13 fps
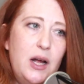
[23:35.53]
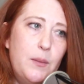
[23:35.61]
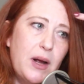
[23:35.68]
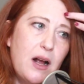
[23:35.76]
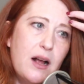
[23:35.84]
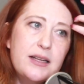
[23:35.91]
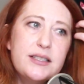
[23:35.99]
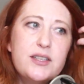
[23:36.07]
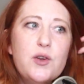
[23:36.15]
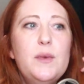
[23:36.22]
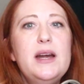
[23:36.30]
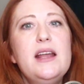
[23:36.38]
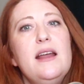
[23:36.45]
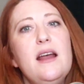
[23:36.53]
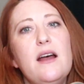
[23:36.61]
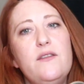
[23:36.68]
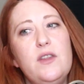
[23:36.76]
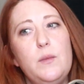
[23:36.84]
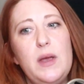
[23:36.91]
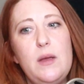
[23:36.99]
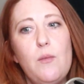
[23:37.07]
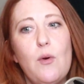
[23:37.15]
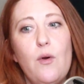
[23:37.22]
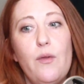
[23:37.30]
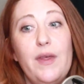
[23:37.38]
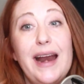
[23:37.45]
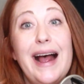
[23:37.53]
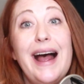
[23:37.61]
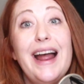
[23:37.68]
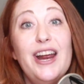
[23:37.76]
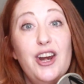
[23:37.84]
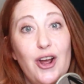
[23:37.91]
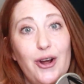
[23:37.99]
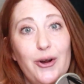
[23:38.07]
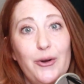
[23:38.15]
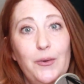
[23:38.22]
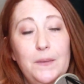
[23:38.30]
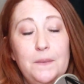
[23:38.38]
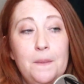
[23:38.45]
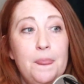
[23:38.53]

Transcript: because so many of the people that I know